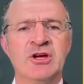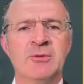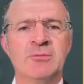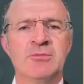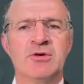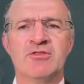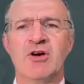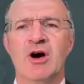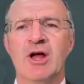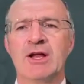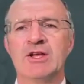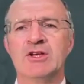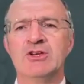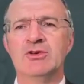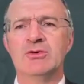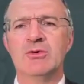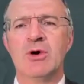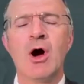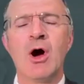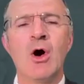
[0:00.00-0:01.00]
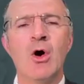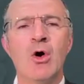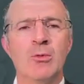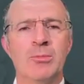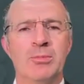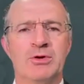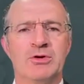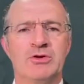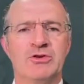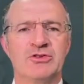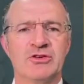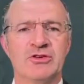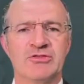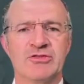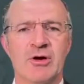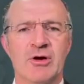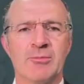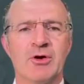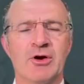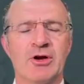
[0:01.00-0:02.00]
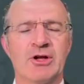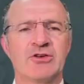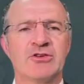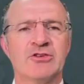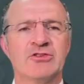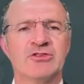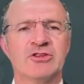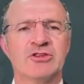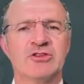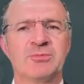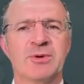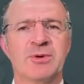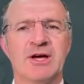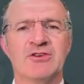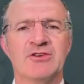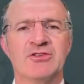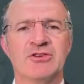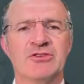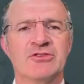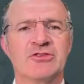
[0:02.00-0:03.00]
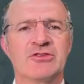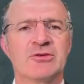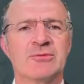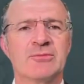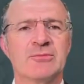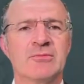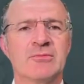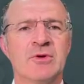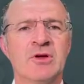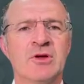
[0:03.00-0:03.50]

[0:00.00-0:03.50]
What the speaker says: providing new hope to fibrotic disease patients.